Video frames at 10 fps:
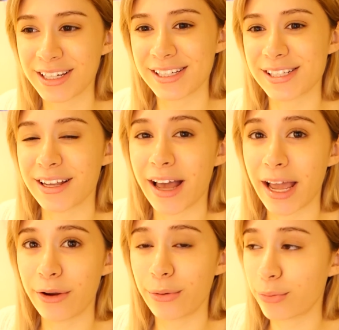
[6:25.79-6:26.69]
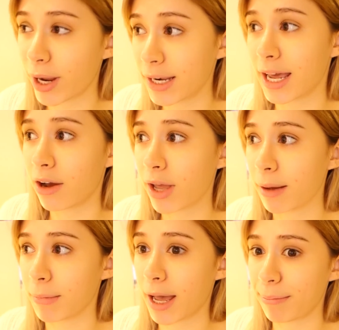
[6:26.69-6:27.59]
So I right now
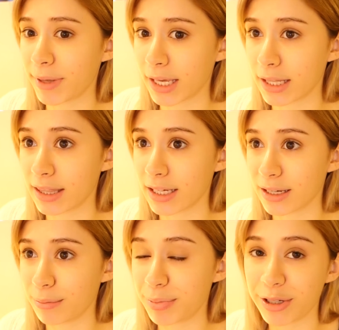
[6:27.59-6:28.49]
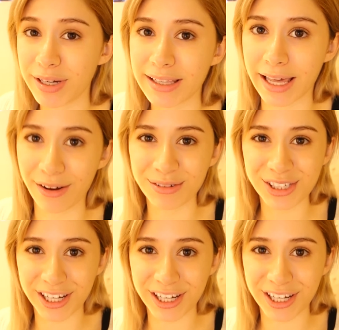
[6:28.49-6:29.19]
am up in the beauty lounge,